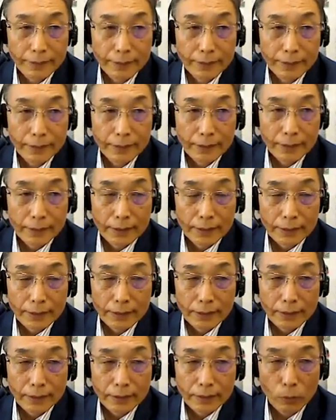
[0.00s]
question?
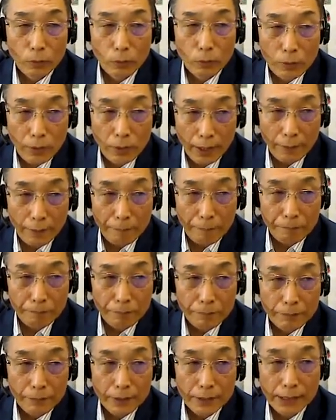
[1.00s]

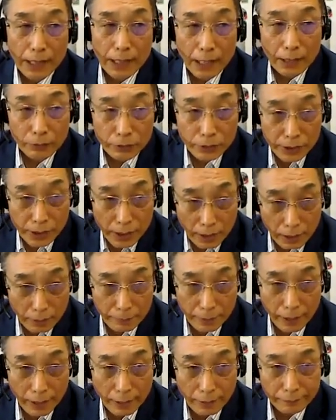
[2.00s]
Because uh, they wanted
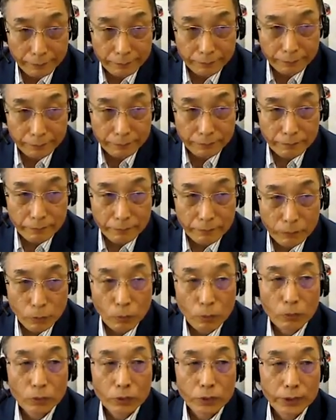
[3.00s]
to teach as much as
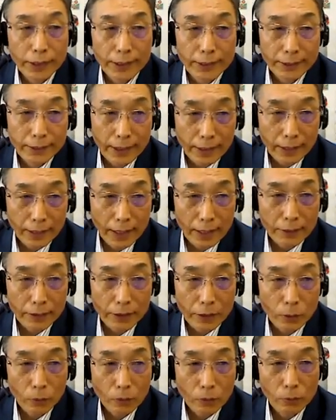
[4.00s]
possible during this uh,
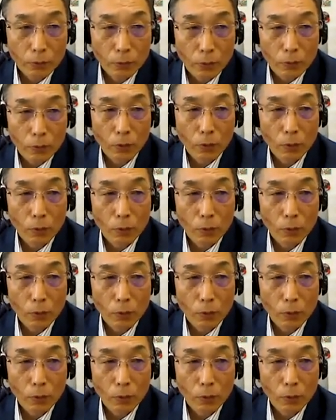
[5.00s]
45